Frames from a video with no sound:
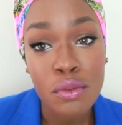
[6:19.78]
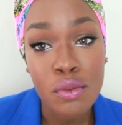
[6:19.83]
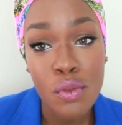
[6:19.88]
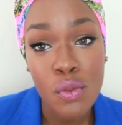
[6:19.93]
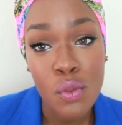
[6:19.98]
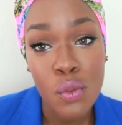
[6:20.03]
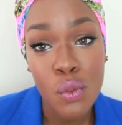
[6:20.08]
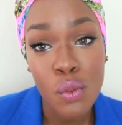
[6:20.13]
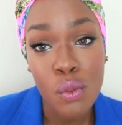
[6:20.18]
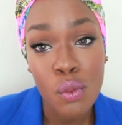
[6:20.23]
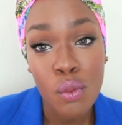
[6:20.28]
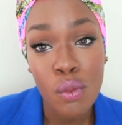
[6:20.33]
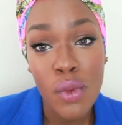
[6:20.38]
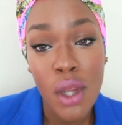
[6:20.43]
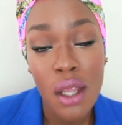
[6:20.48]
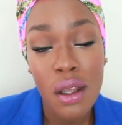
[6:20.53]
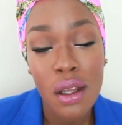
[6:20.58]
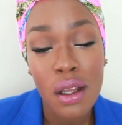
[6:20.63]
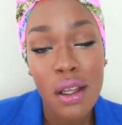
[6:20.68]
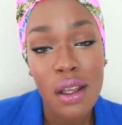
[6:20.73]

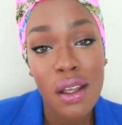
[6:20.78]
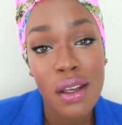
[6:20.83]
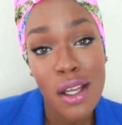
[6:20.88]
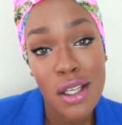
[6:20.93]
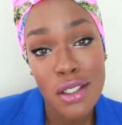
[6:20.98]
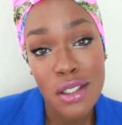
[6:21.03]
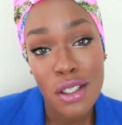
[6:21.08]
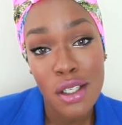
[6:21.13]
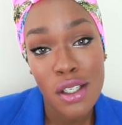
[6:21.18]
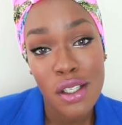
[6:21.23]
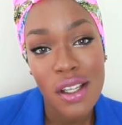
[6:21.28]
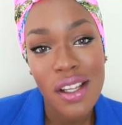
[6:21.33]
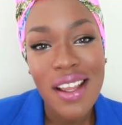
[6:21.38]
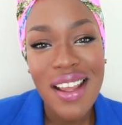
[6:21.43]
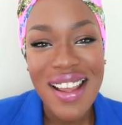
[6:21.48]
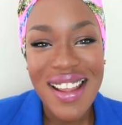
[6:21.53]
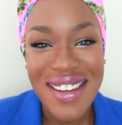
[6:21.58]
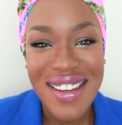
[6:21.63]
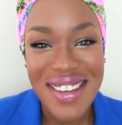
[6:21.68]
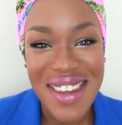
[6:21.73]
Mm-hmm. And that's it.
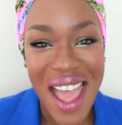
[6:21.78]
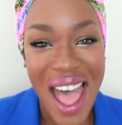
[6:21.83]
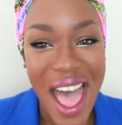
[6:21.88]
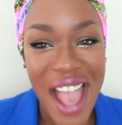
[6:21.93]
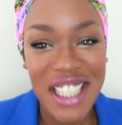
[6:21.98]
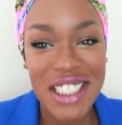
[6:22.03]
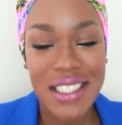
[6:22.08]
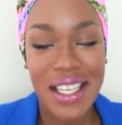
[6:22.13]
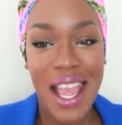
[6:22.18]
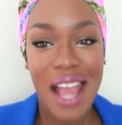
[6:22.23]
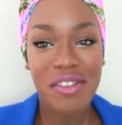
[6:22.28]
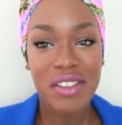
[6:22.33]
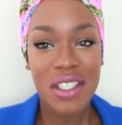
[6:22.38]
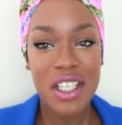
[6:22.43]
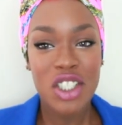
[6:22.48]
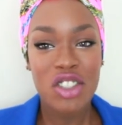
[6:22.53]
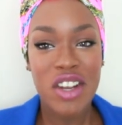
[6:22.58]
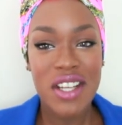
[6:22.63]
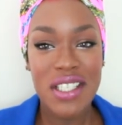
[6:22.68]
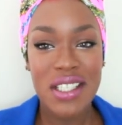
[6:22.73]
nah, actually, I have on
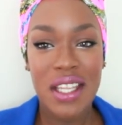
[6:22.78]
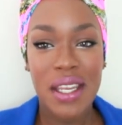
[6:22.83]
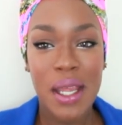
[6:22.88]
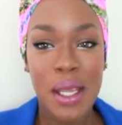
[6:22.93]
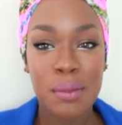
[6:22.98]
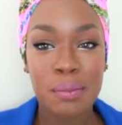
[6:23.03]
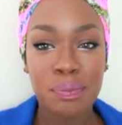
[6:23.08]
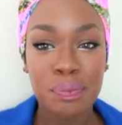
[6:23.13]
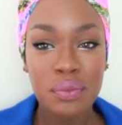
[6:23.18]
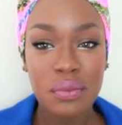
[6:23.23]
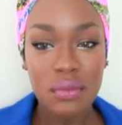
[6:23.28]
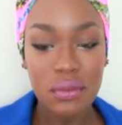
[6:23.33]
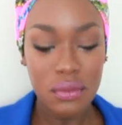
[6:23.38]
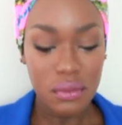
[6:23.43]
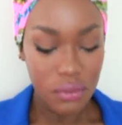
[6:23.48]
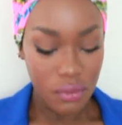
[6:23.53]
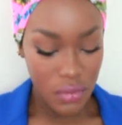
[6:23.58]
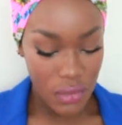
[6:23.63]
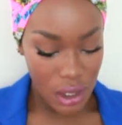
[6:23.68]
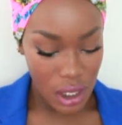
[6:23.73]
a dress today.
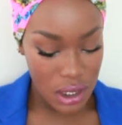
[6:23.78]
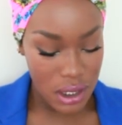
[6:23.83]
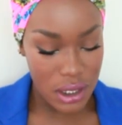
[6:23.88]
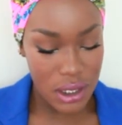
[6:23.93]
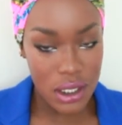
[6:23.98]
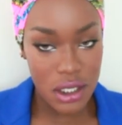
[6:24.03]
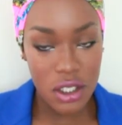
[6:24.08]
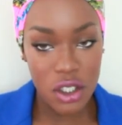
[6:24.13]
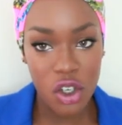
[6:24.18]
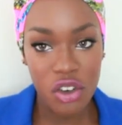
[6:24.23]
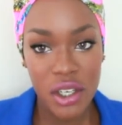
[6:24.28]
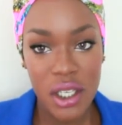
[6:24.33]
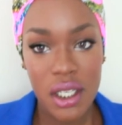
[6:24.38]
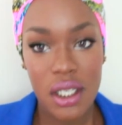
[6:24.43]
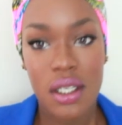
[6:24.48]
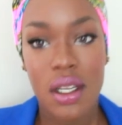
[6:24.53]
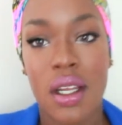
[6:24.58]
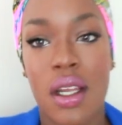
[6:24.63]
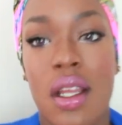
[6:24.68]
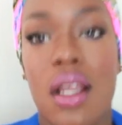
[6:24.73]
This is a
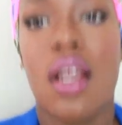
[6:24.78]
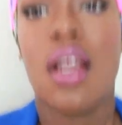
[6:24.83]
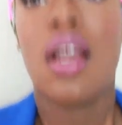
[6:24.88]
green.